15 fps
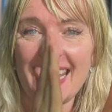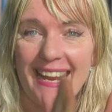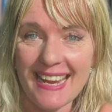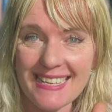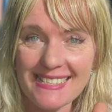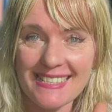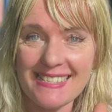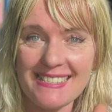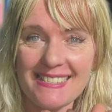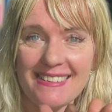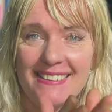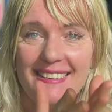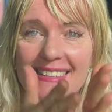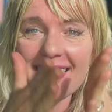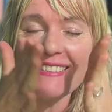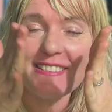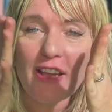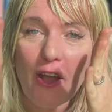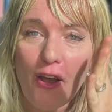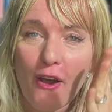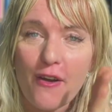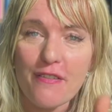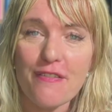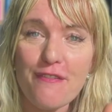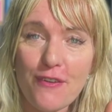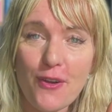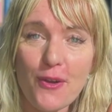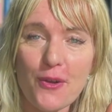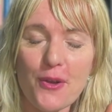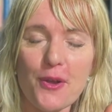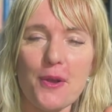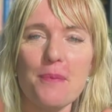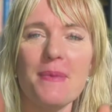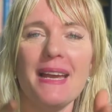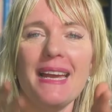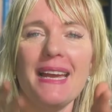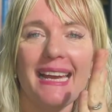exercise, affirm,